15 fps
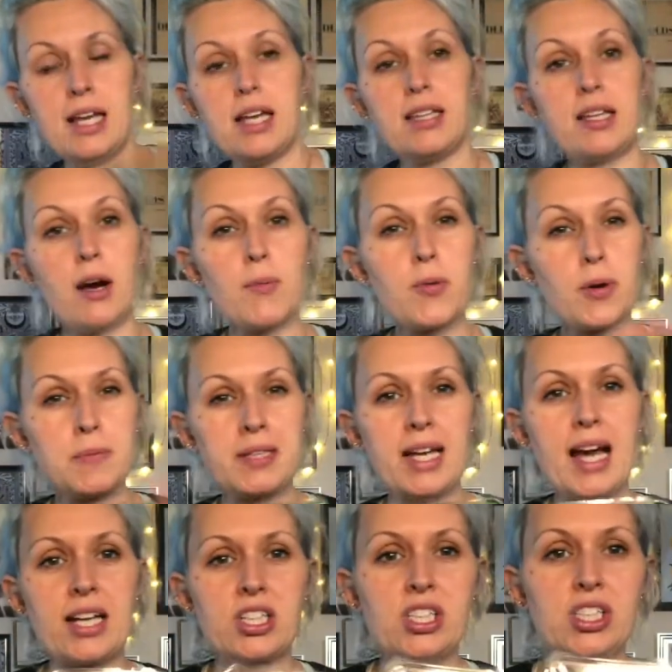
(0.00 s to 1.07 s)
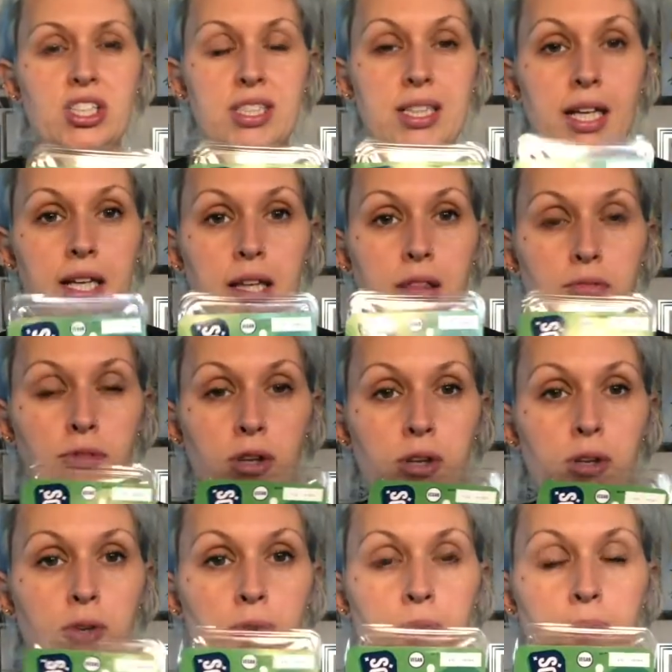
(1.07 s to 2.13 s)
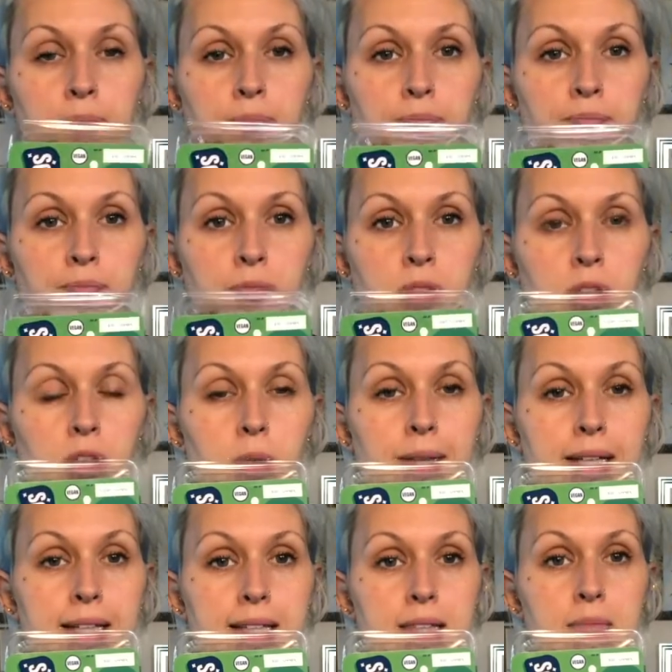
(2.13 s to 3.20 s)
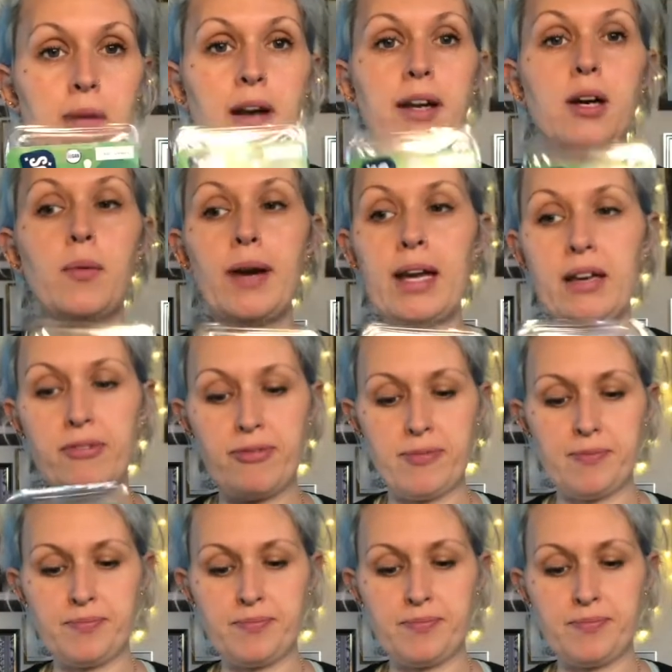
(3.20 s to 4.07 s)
that will probably actually just heat through quickly in the microwave.